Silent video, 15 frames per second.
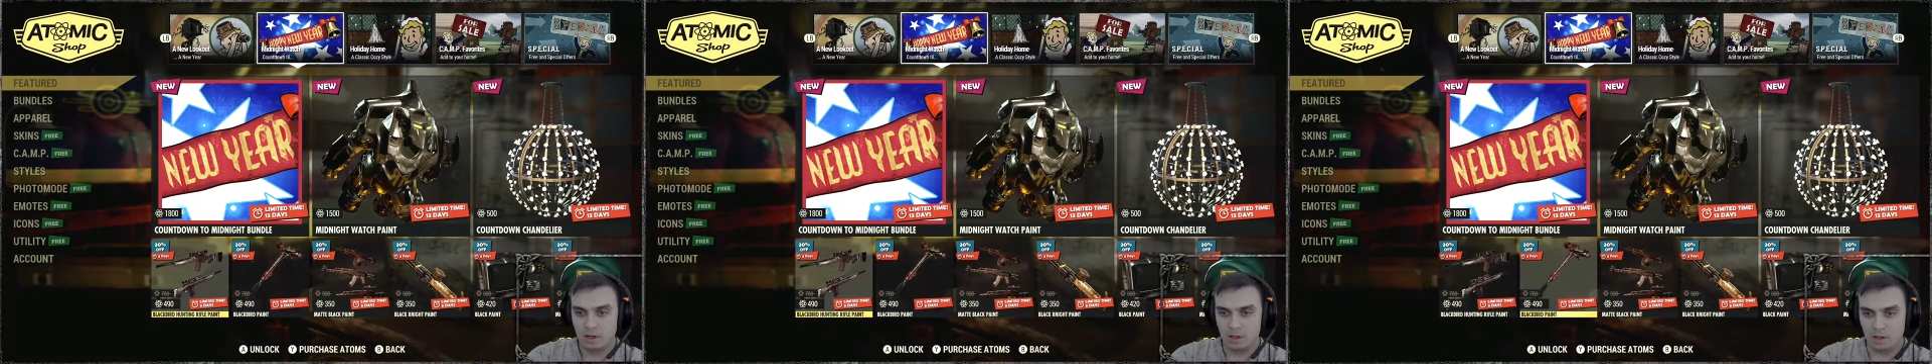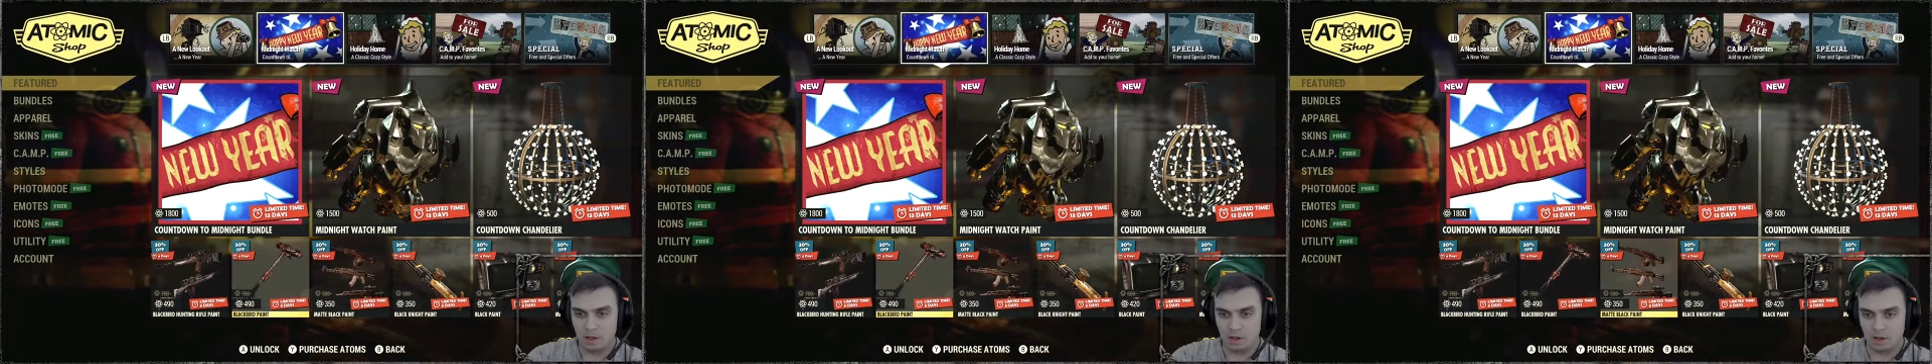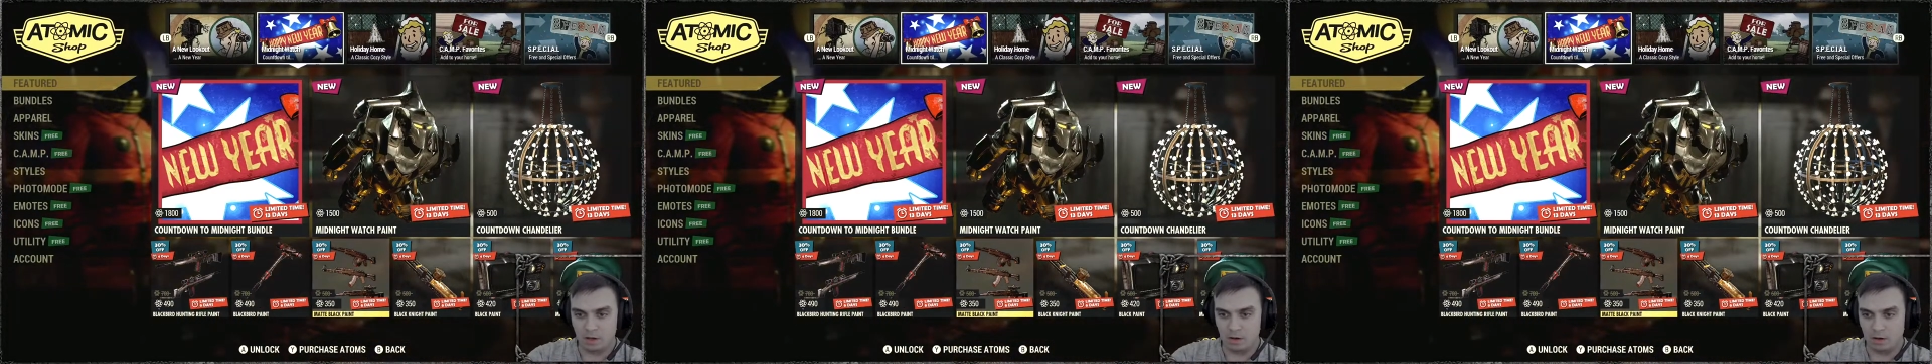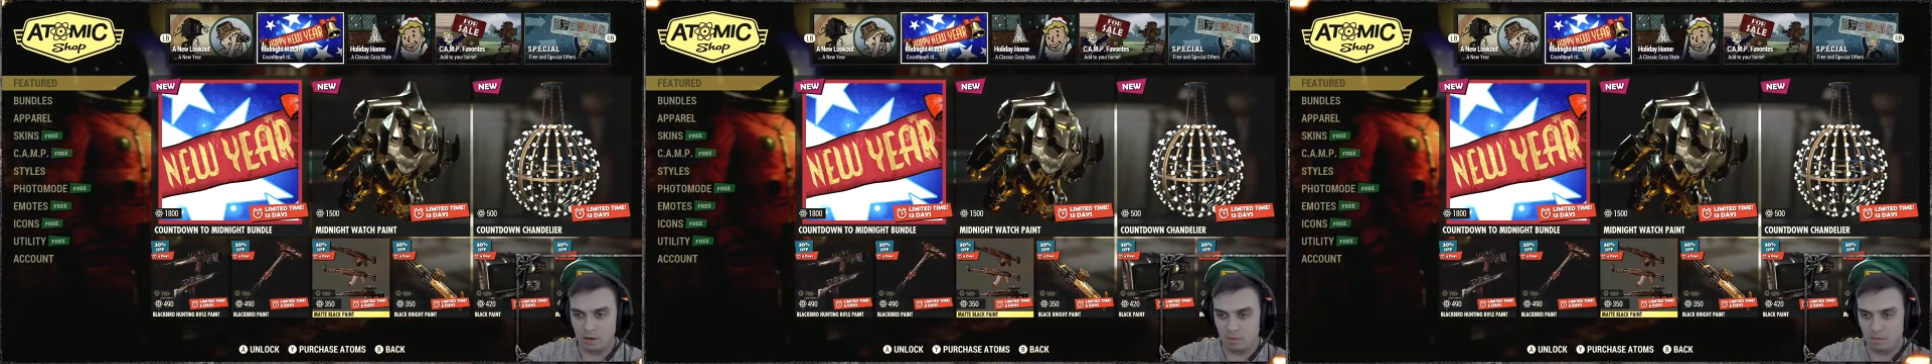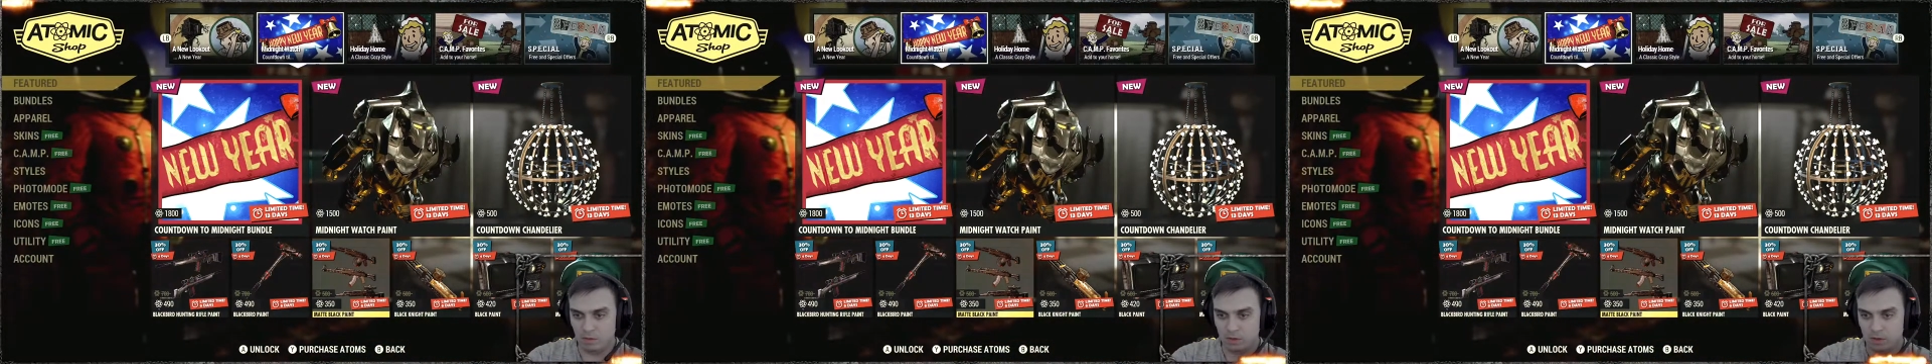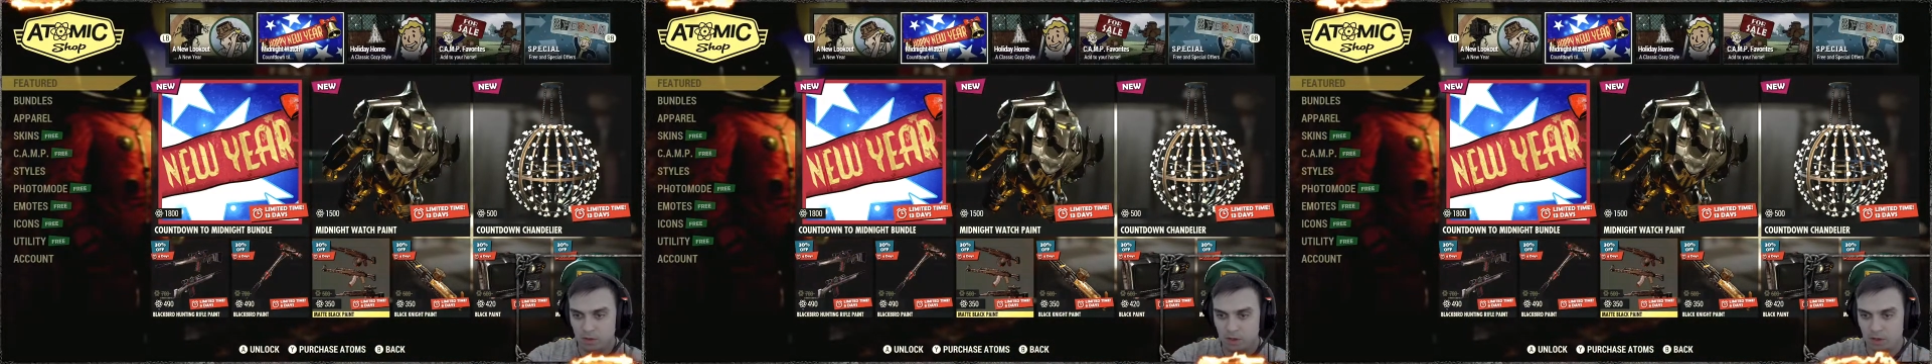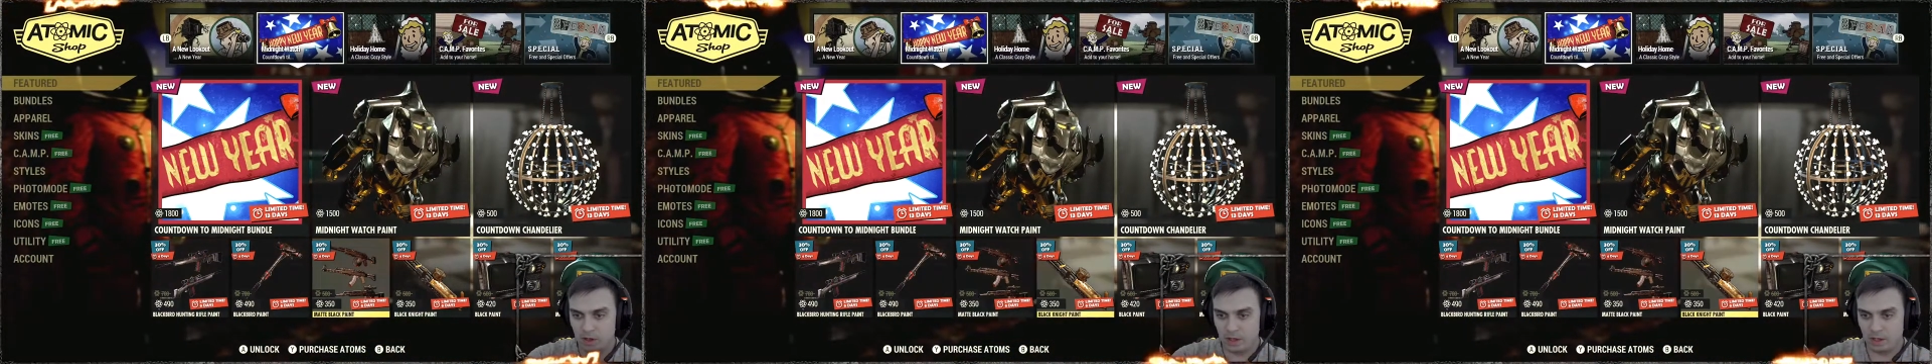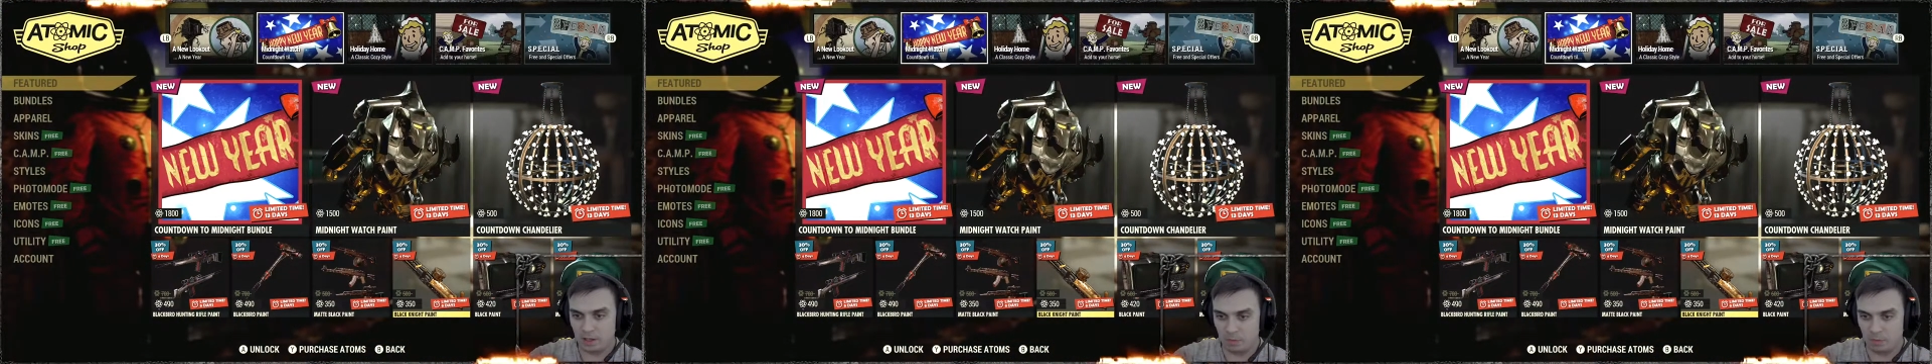they are all returning.